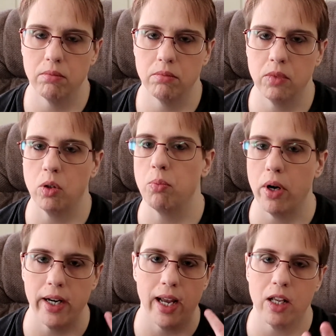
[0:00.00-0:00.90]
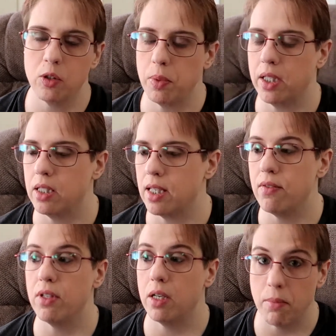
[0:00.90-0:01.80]
little breakouts, because
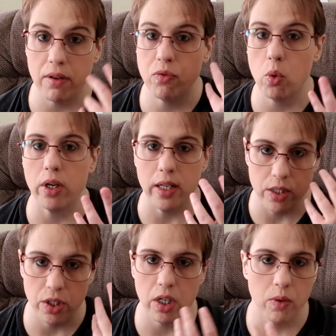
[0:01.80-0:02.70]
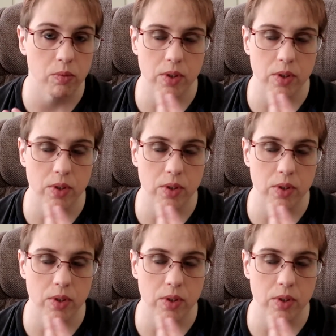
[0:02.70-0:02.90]
even in my 40s, you know,